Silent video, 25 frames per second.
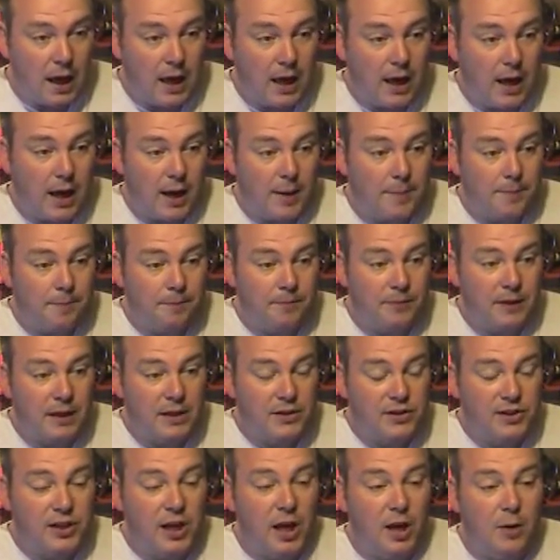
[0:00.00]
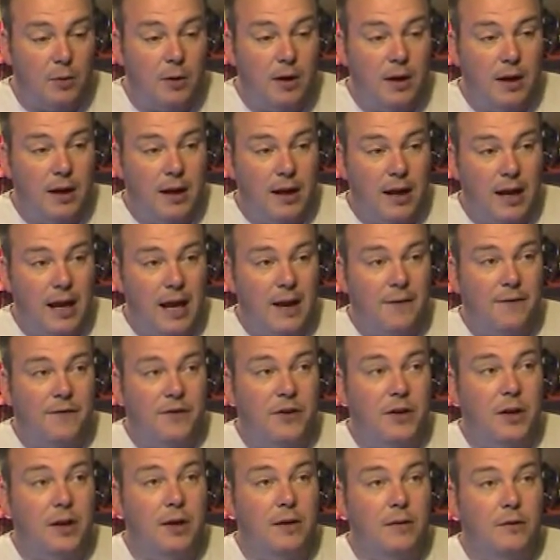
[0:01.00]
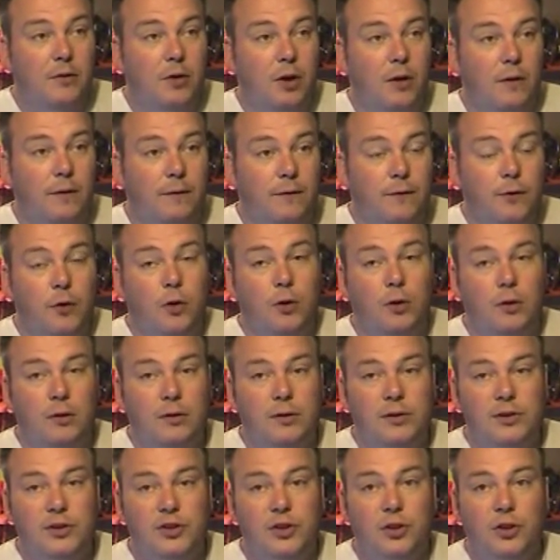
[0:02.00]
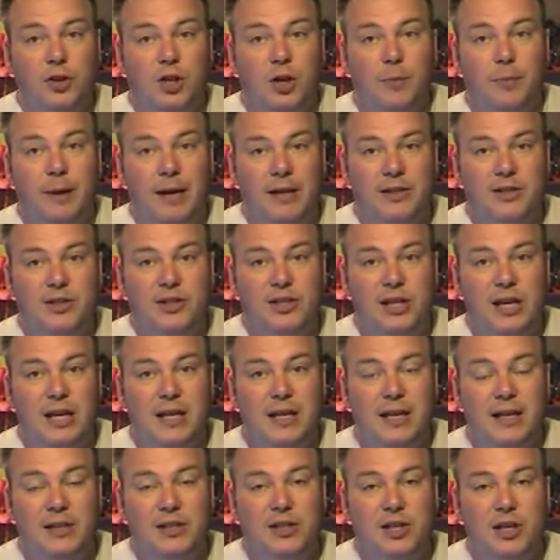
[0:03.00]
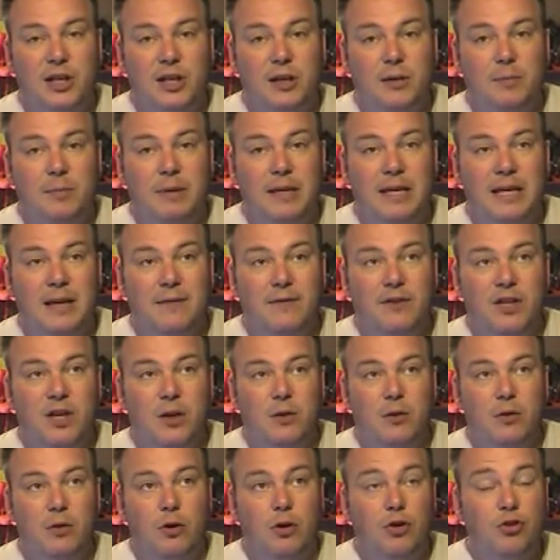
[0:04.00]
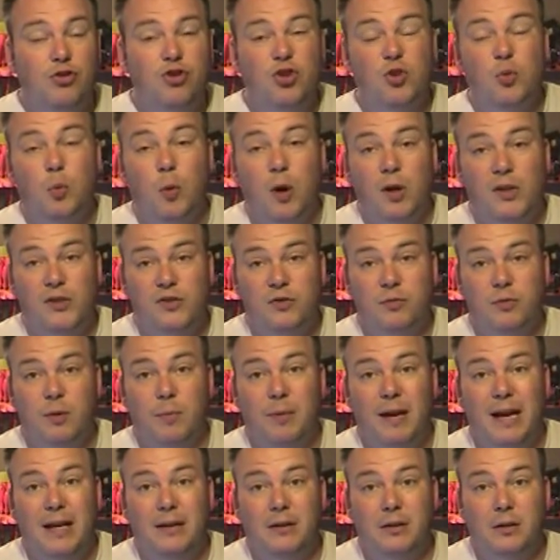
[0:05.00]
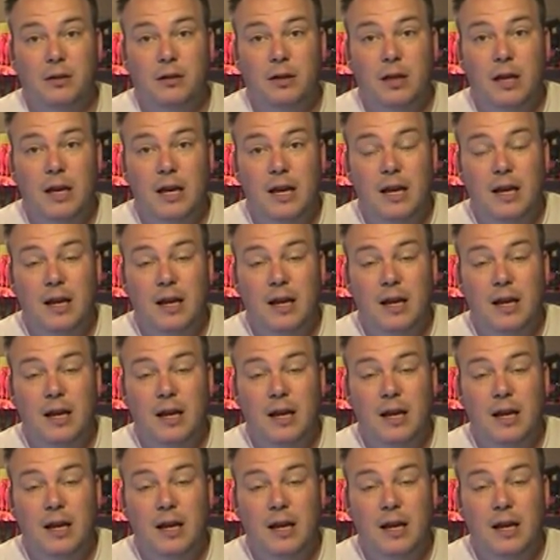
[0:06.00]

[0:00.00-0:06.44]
um, so if you've got full sun capacity, that's going to be giving you 100 watts from the panel.